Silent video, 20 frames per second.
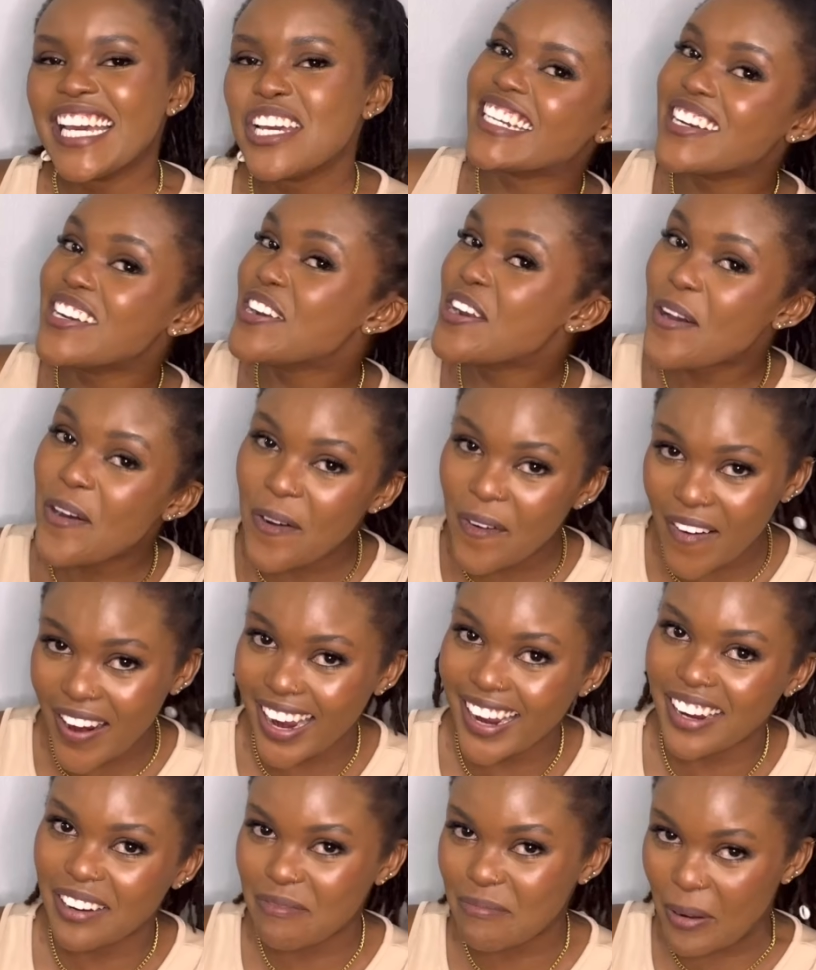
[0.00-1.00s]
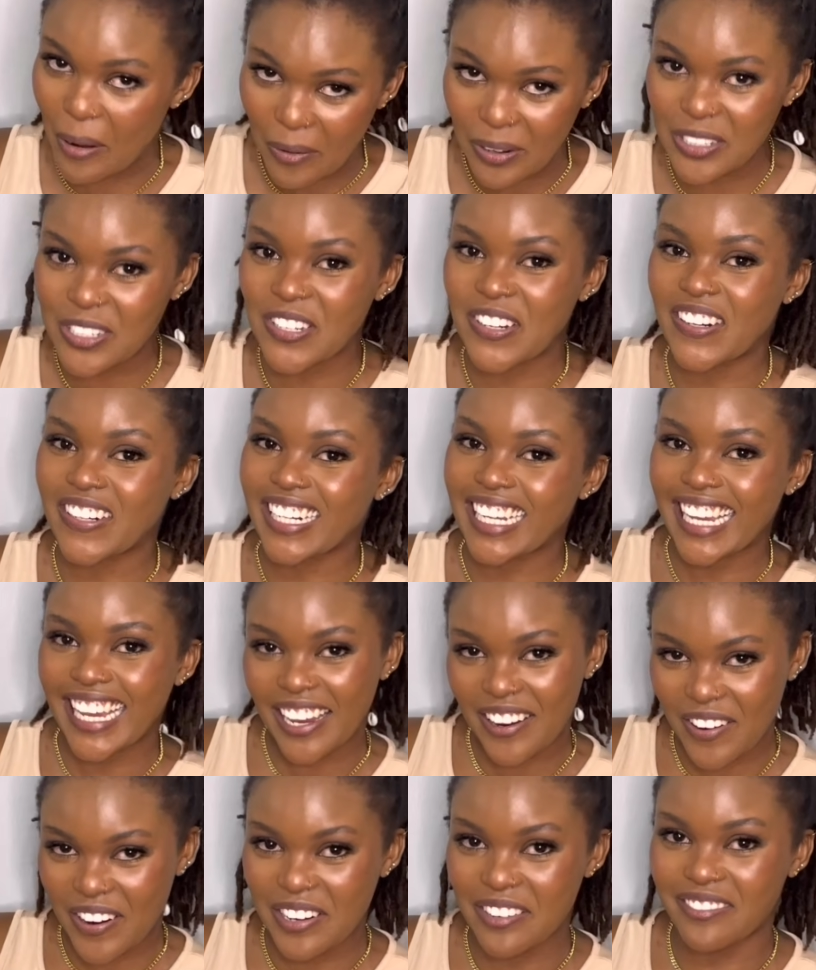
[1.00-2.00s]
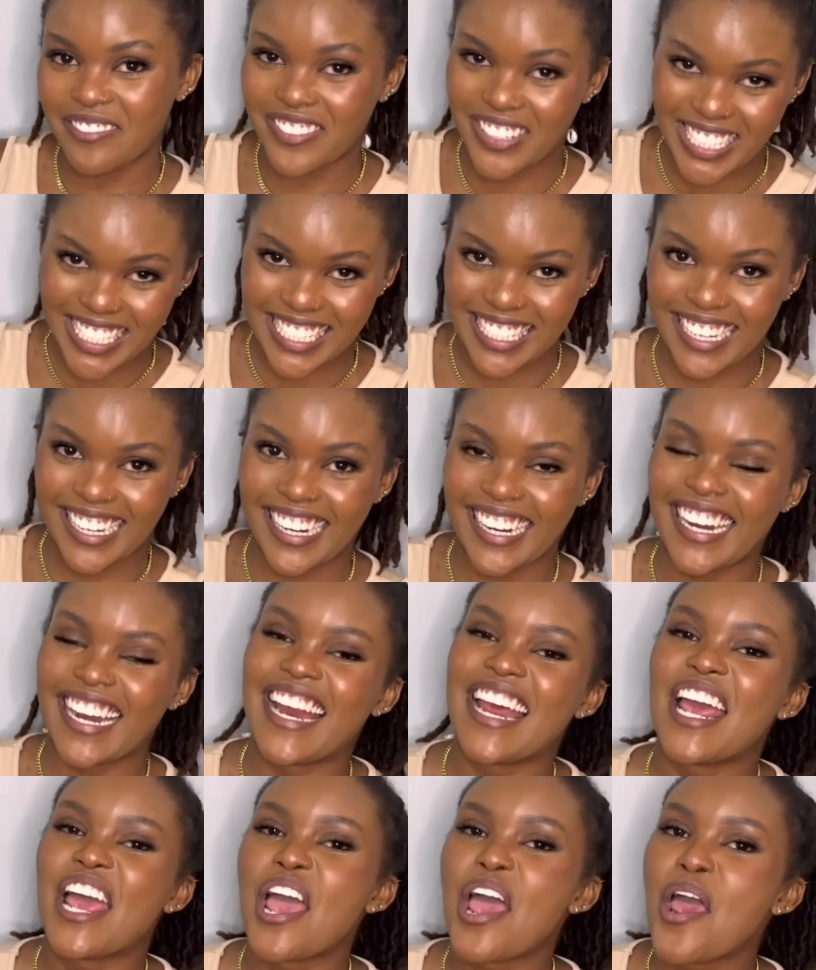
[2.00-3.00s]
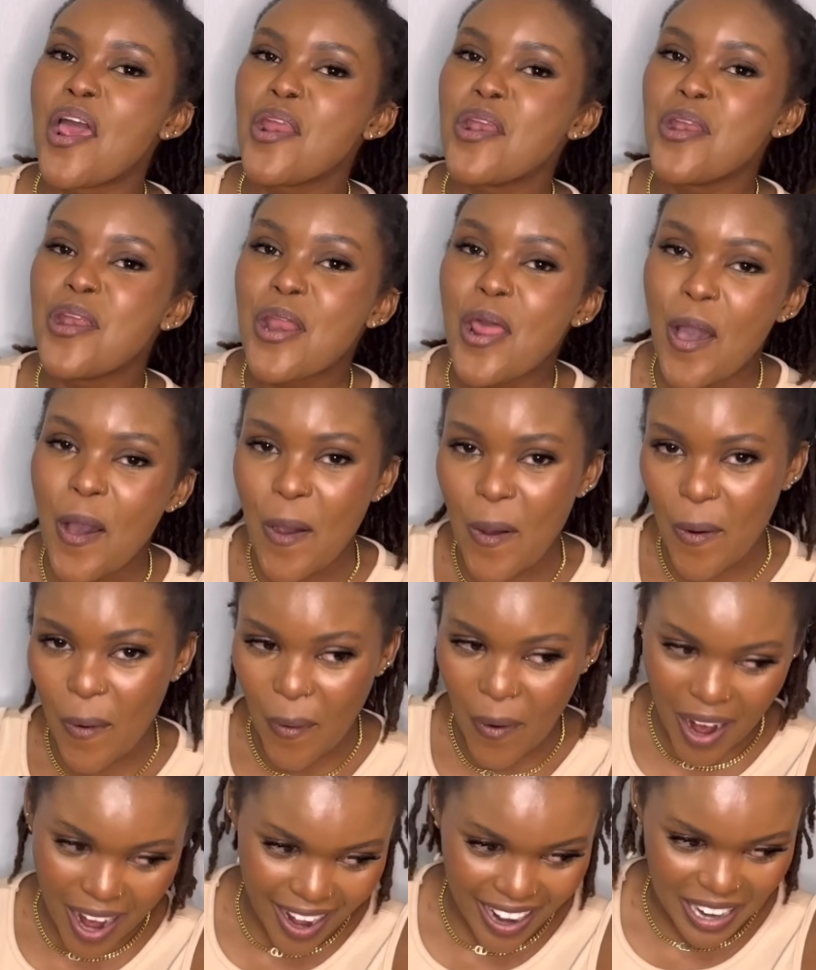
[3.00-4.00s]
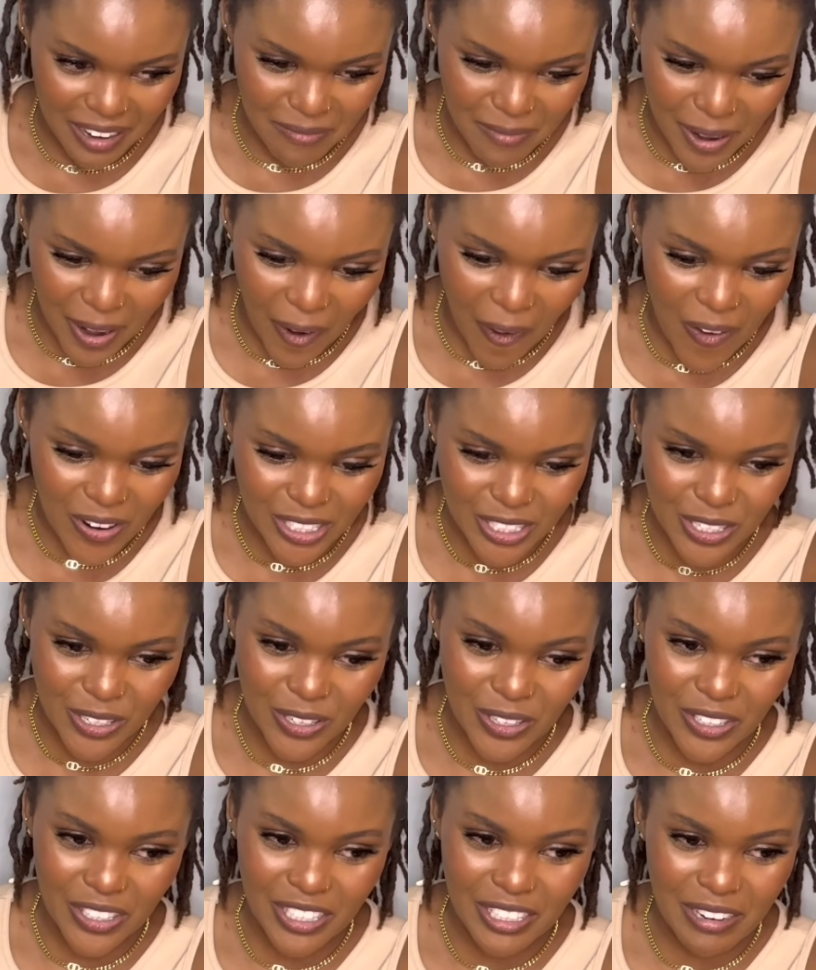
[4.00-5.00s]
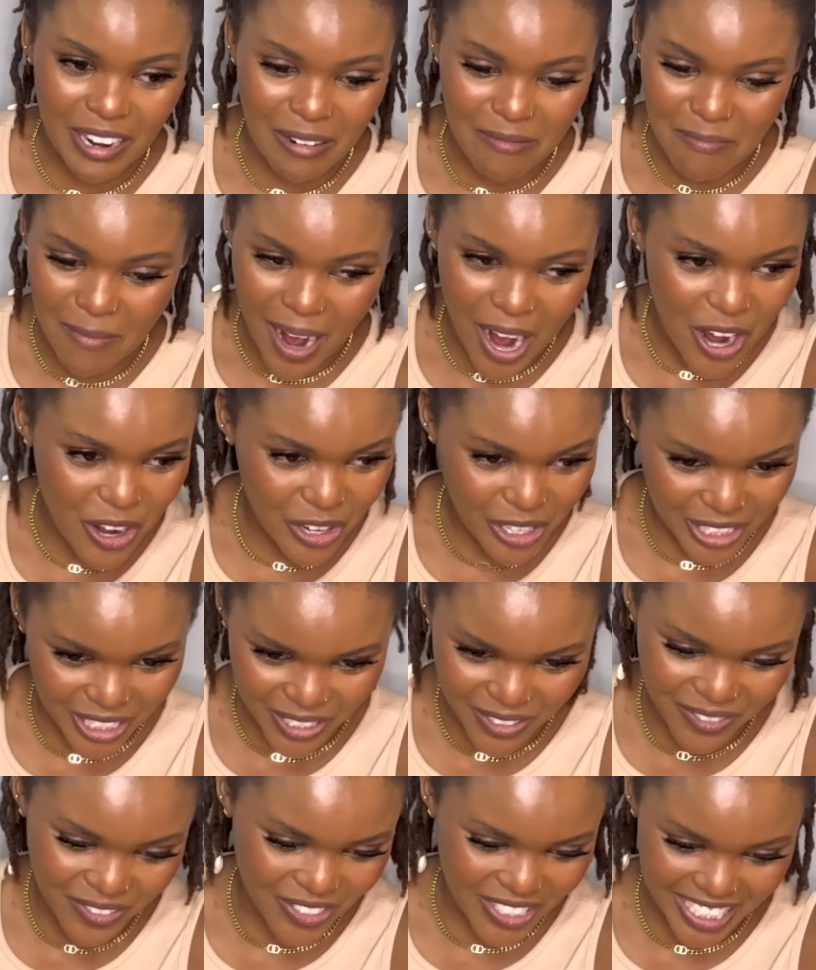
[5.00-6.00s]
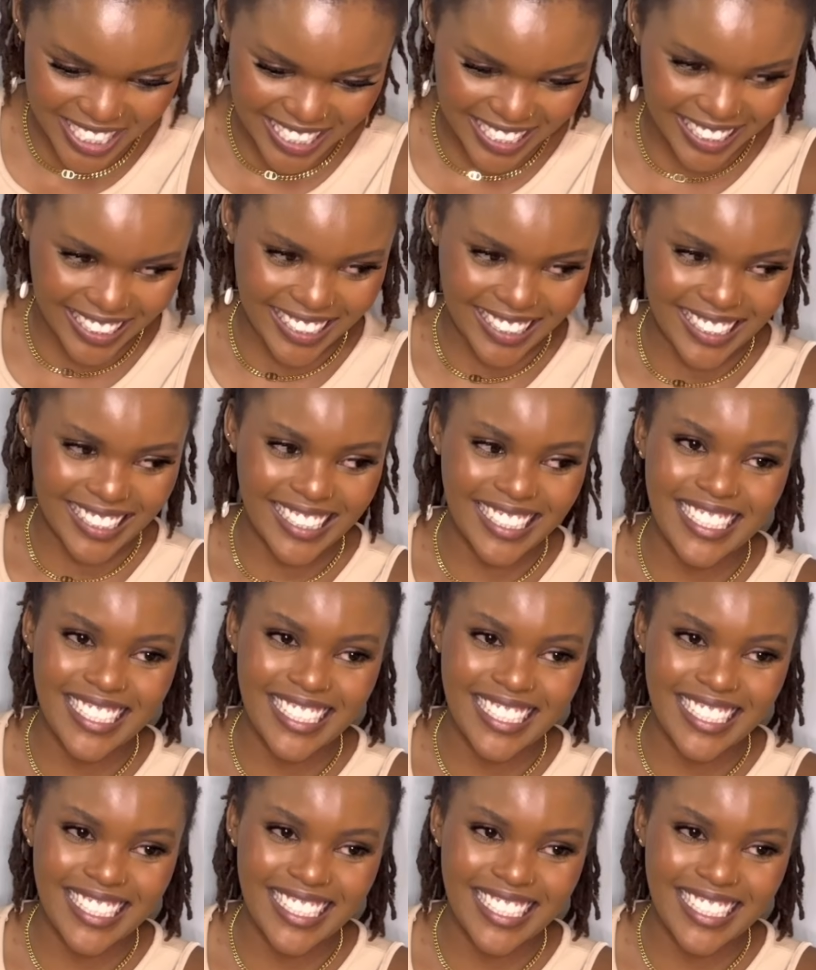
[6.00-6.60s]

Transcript: No, I am not on K one visa. No, I am not on a marriage visa.